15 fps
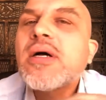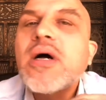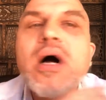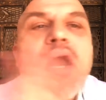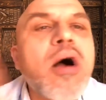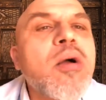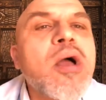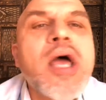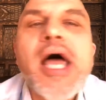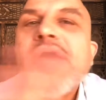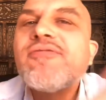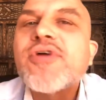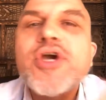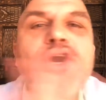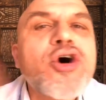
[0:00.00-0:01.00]
I
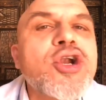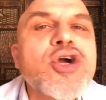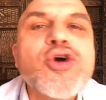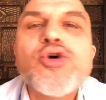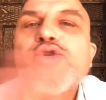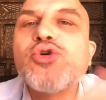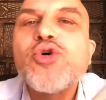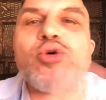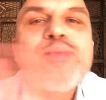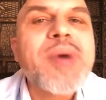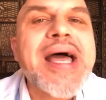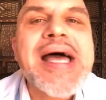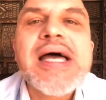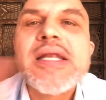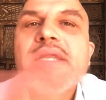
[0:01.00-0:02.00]
haven't got a good or
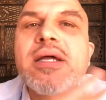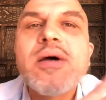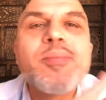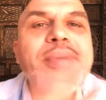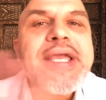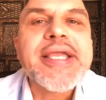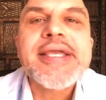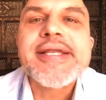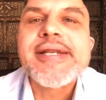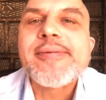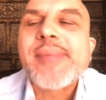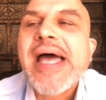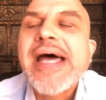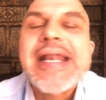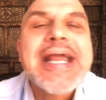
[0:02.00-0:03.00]
bad opinion
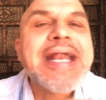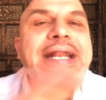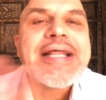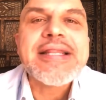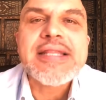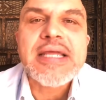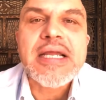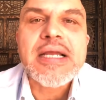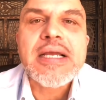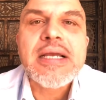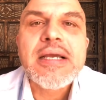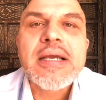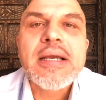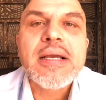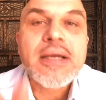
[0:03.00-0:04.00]
about anything,
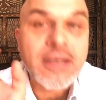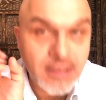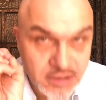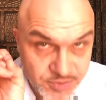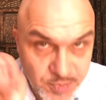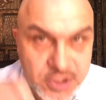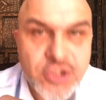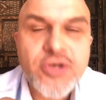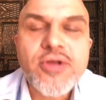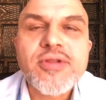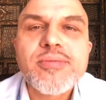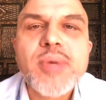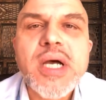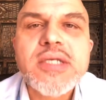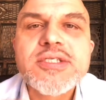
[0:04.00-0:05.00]
especially on the
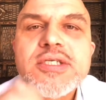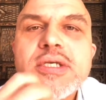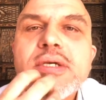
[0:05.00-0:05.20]
bus.